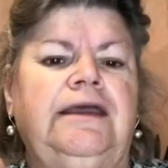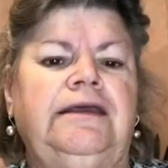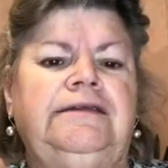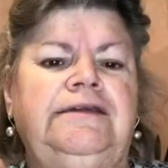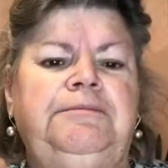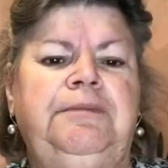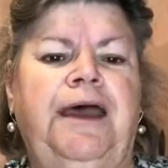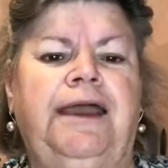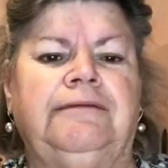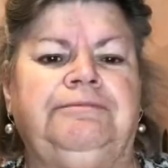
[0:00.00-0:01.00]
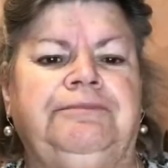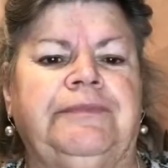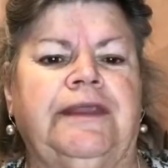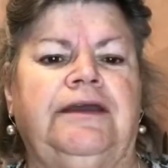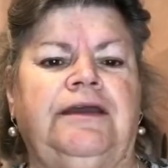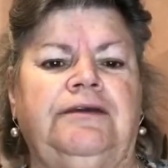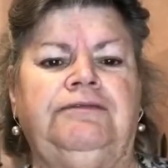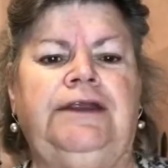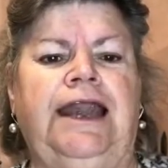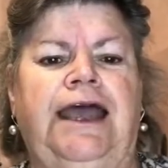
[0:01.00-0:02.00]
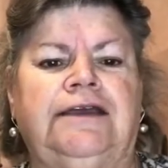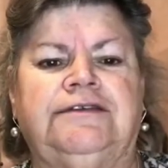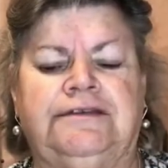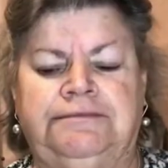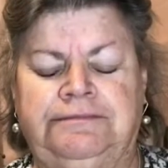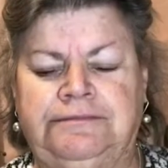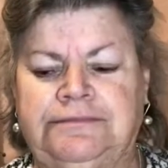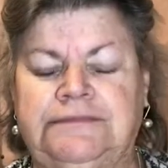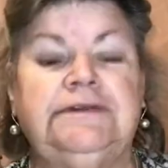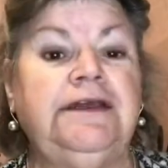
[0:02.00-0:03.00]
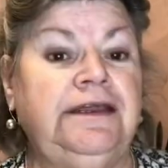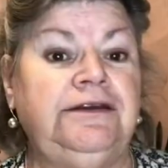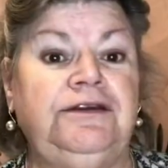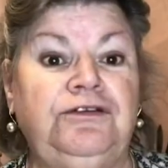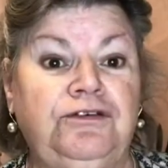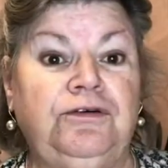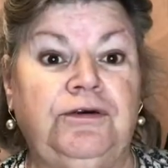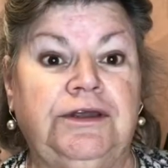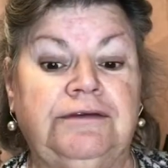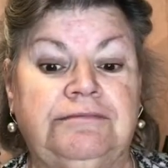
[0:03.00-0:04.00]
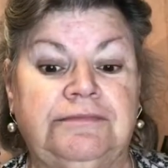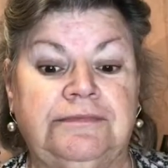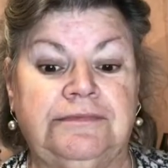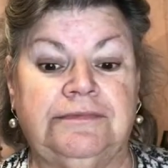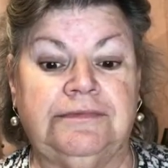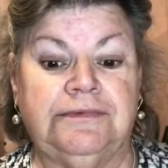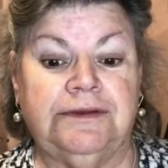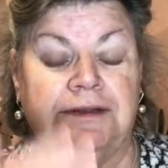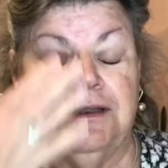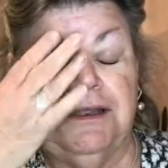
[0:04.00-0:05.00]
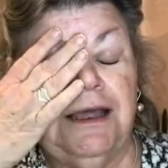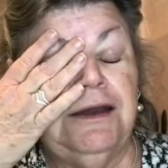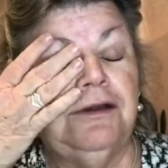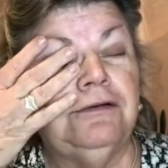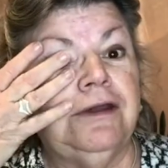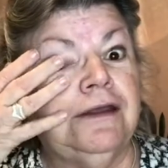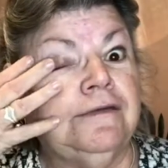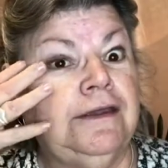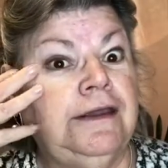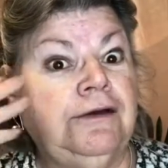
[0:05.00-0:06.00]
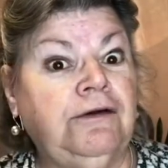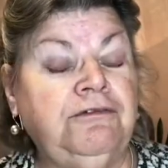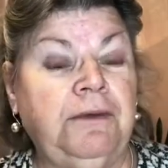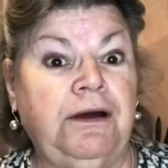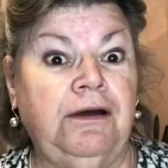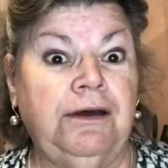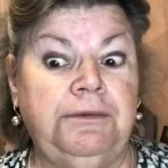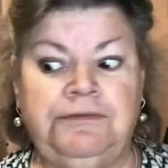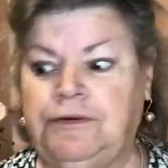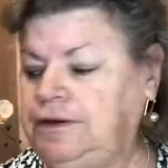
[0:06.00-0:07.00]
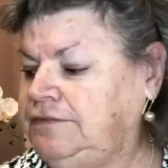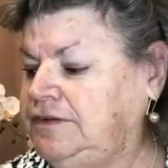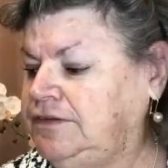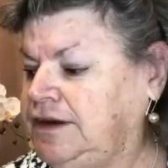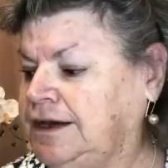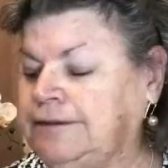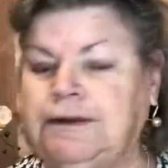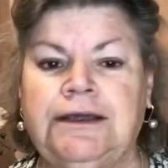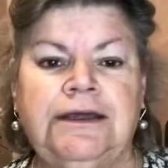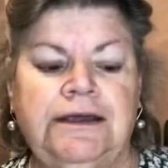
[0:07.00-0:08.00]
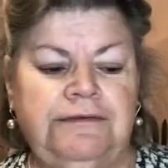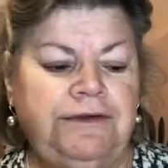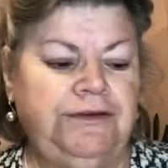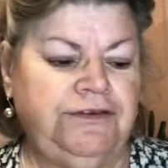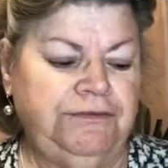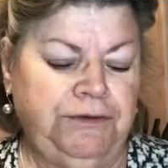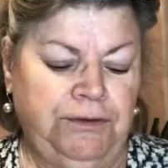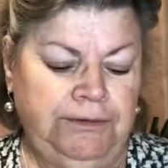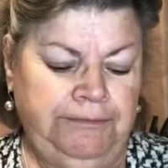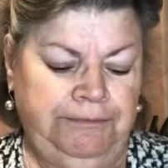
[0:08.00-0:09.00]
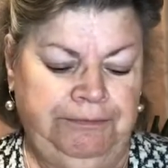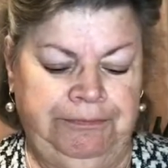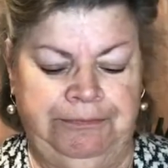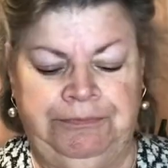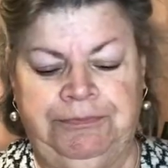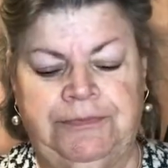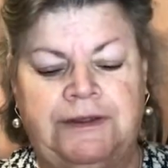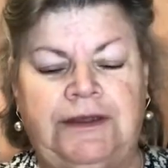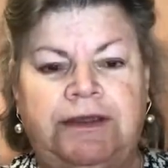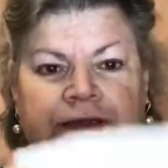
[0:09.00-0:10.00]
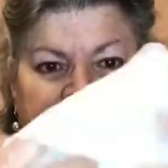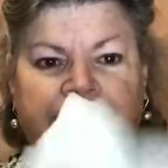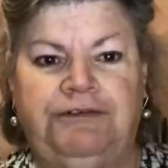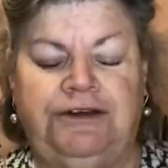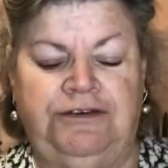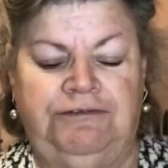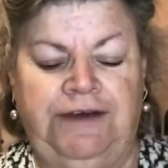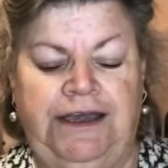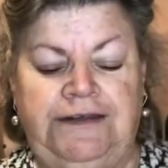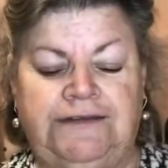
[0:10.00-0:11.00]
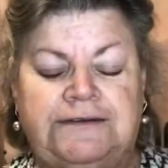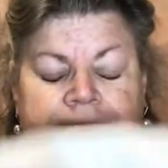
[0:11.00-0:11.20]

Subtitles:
Sit back, relax, and enjoy. And I'll take the hair off my eye before I even start. First of all, freshen face.